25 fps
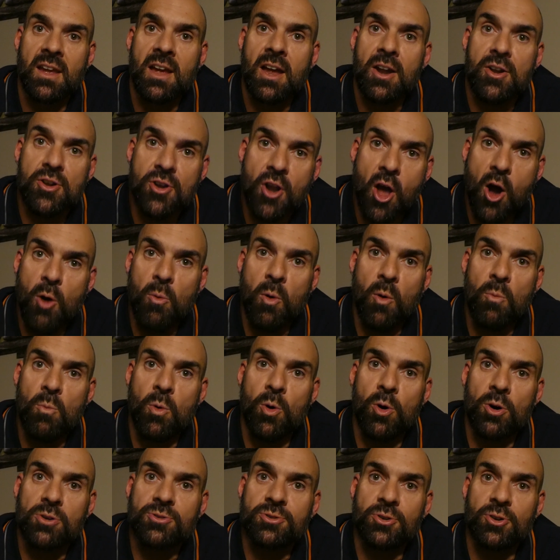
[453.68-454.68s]
No one
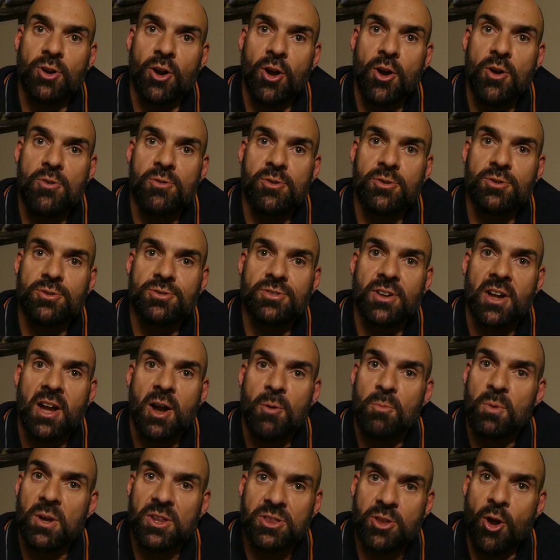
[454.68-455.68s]
walks all over us.
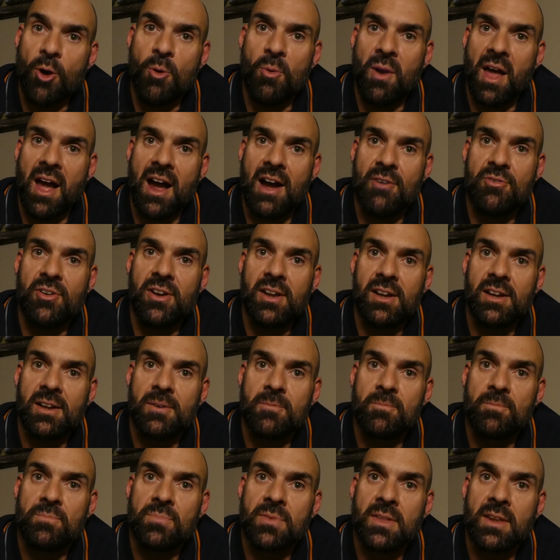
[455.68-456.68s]
We don't have it.
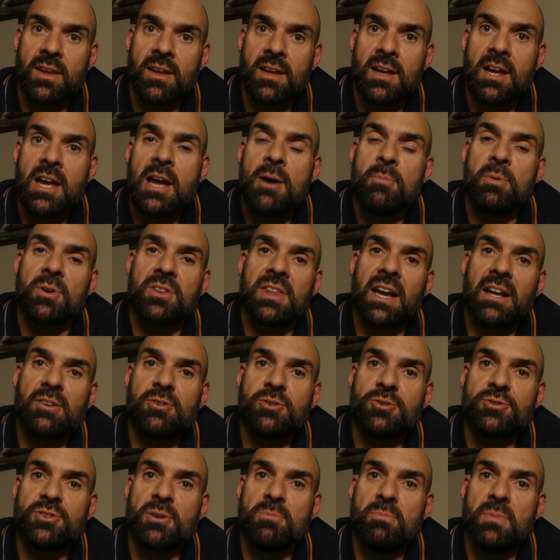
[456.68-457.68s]
But that
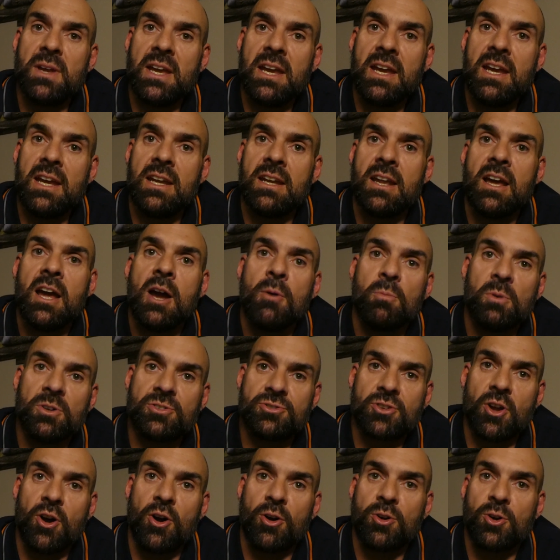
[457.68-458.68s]
doesn't mean we
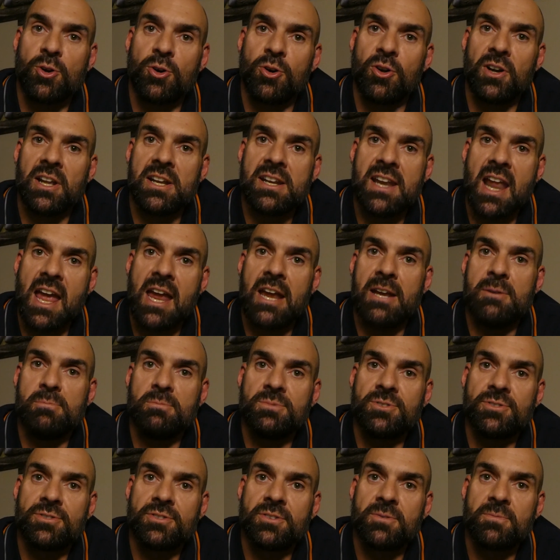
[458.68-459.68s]
start calling
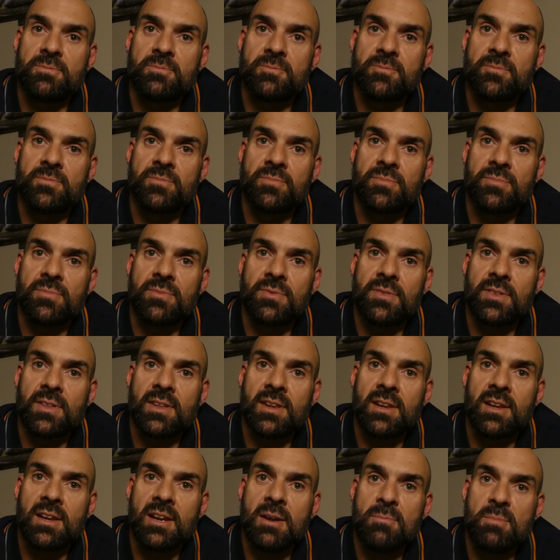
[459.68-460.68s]
names,
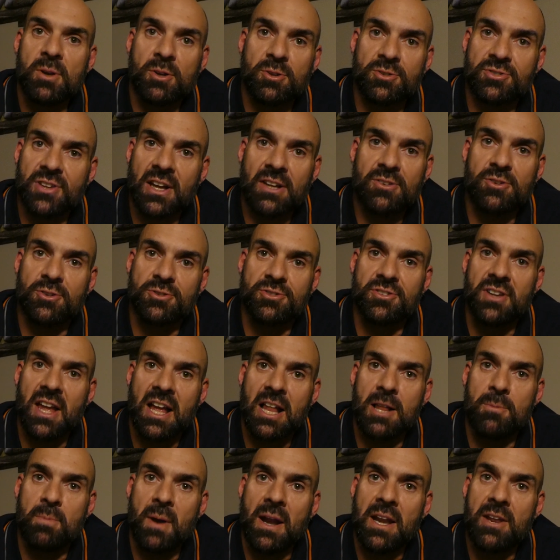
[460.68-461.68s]
because that doesn't
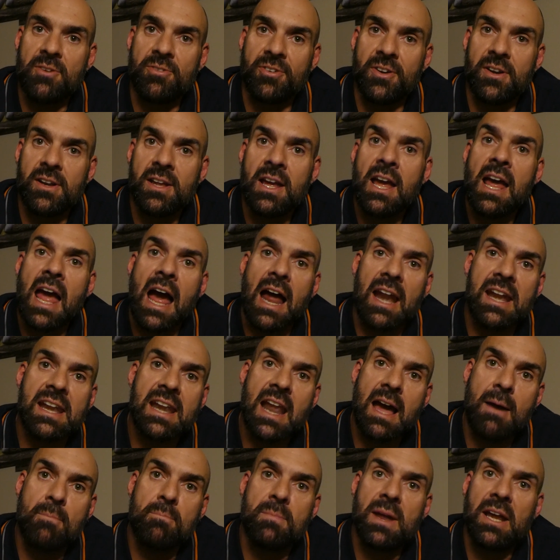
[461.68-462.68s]
help anything, and
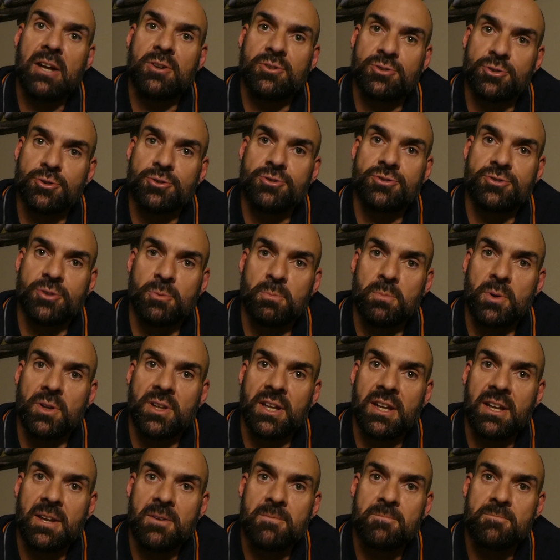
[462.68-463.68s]
that makes us
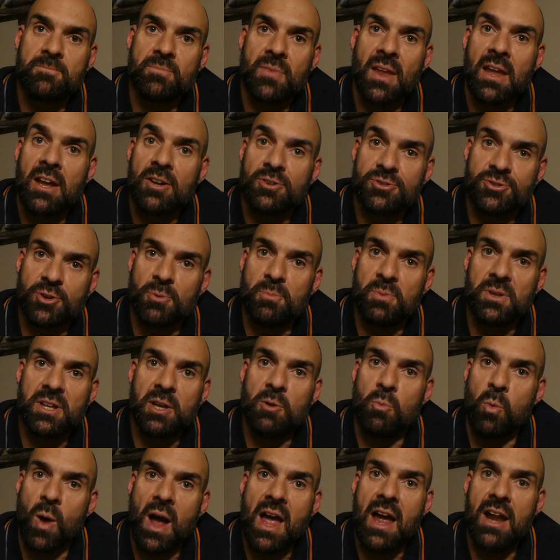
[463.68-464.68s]
somebody
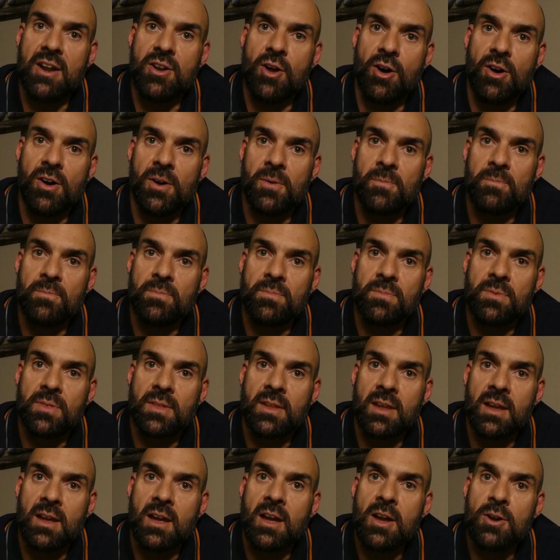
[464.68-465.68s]
we're not.
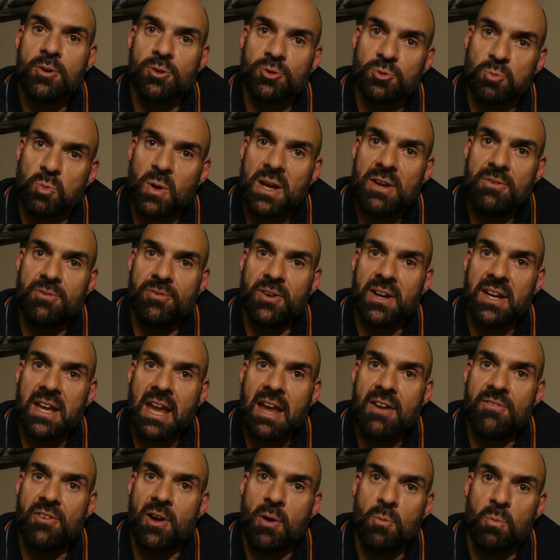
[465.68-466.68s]
Because we
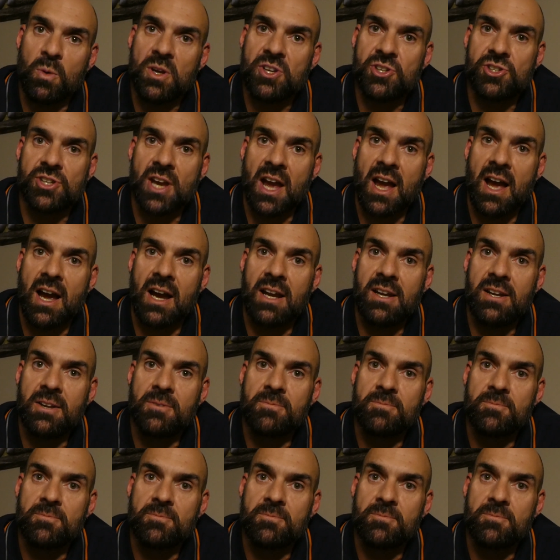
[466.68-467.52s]
forgive and we shine.